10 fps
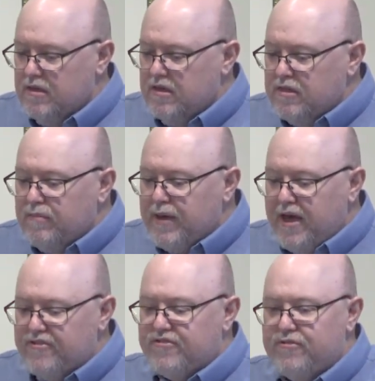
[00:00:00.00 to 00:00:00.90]
in the
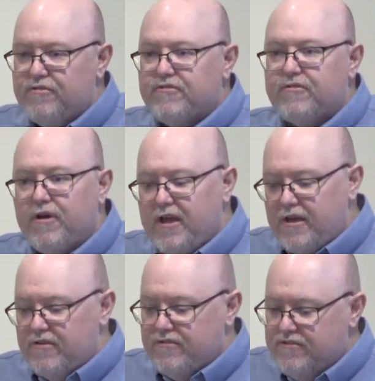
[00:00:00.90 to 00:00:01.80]
master's
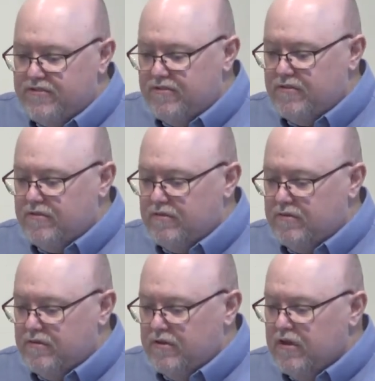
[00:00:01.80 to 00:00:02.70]
grace,
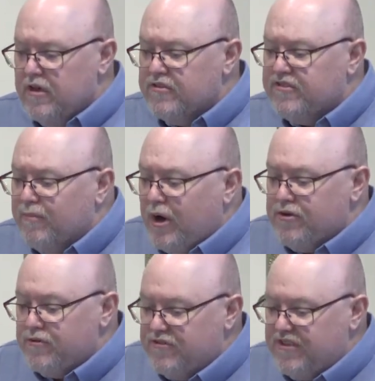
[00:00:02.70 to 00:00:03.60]
some
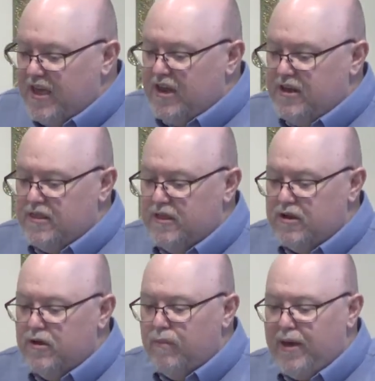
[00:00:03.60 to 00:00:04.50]
understanding
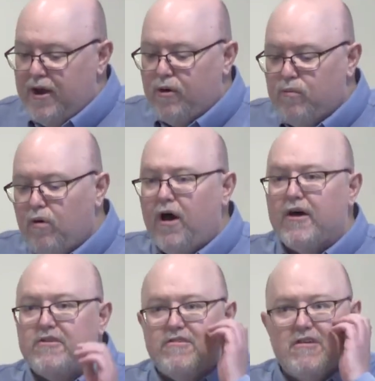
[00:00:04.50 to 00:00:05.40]
that no matter
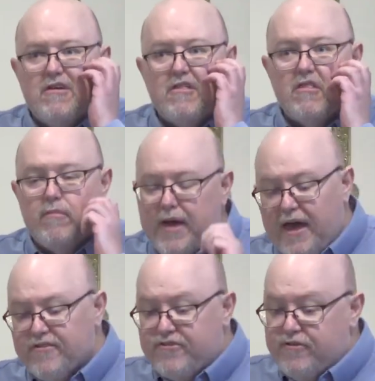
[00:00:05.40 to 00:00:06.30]
what, the
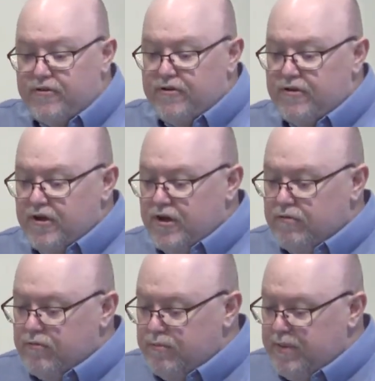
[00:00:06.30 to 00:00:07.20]
master
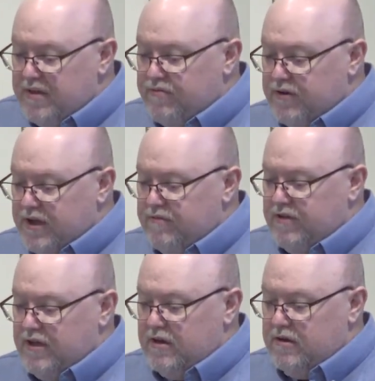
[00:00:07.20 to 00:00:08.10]
would be forgiving.